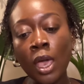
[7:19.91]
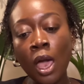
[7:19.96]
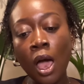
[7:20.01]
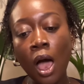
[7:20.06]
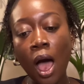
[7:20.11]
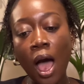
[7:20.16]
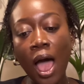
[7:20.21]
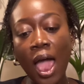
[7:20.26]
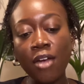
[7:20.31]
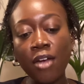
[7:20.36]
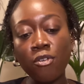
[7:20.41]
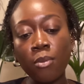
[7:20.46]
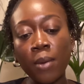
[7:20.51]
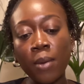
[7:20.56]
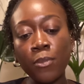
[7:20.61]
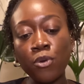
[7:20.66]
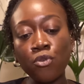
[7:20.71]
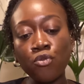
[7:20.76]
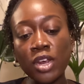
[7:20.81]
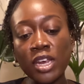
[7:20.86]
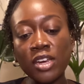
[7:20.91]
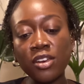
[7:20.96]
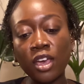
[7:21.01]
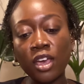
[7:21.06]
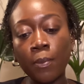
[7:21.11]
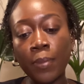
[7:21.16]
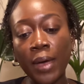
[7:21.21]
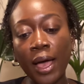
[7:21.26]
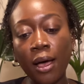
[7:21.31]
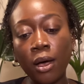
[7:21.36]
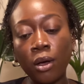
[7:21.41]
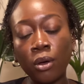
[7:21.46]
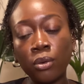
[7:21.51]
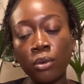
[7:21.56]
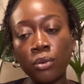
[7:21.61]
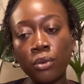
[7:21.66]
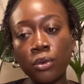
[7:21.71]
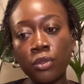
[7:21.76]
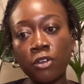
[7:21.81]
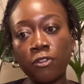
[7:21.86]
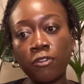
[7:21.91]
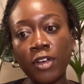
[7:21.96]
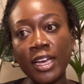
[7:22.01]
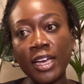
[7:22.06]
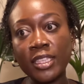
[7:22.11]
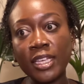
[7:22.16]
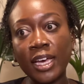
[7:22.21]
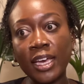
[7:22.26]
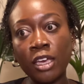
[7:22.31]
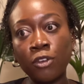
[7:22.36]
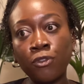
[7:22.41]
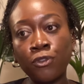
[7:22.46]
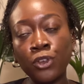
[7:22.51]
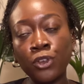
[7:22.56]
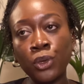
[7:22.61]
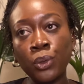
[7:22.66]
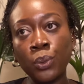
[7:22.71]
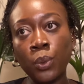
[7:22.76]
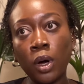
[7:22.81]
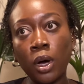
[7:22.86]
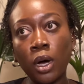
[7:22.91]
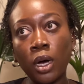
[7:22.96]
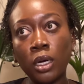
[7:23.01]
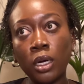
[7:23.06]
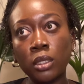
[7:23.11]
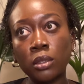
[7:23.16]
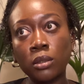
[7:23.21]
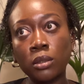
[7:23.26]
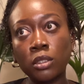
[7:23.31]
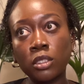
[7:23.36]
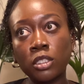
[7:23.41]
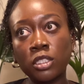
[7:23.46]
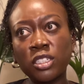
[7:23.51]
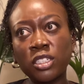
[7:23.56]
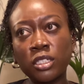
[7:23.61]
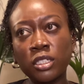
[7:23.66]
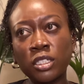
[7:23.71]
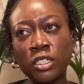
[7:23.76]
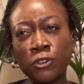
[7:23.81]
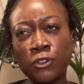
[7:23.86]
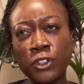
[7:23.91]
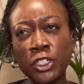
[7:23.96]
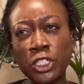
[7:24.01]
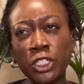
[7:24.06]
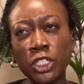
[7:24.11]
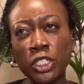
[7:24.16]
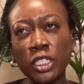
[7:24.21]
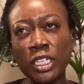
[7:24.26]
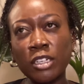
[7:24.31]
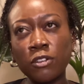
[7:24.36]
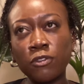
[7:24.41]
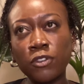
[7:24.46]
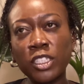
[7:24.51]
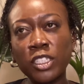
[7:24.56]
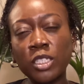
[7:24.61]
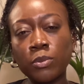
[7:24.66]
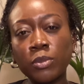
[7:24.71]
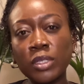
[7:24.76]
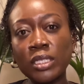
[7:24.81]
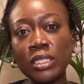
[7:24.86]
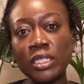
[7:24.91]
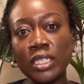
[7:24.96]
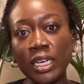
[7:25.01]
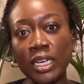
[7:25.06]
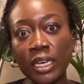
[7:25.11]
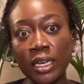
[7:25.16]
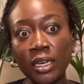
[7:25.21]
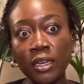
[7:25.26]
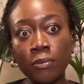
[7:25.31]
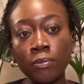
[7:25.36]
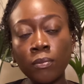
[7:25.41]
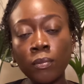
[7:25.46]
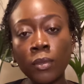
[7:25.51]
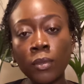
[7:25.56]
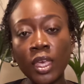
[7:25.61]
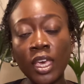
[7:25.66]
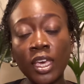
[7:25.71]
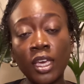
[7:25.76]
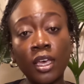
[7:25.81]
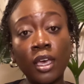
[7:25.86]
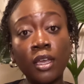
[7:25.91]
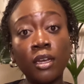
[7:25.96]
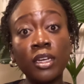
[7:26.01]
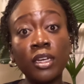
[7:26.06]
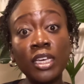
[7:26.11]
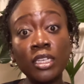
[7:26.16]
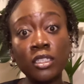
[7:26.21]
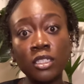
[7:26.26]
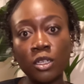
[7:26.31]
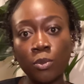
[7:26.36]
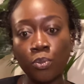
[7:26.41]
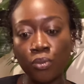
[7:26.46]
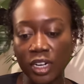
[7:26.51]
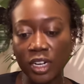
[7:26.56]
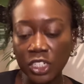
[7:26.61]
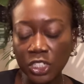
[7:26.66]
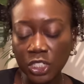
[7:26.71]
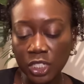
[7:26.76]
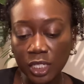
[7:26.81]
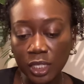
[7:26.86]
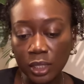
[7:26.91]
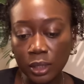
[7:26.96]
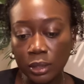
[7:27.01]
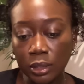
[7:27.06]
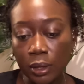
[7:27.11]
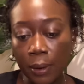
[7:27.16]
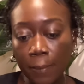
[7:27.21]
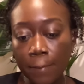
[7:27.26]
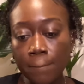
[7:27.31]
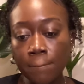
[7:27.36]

i remember reading about the fact that if you are deficient in vitamin d it can lead to depression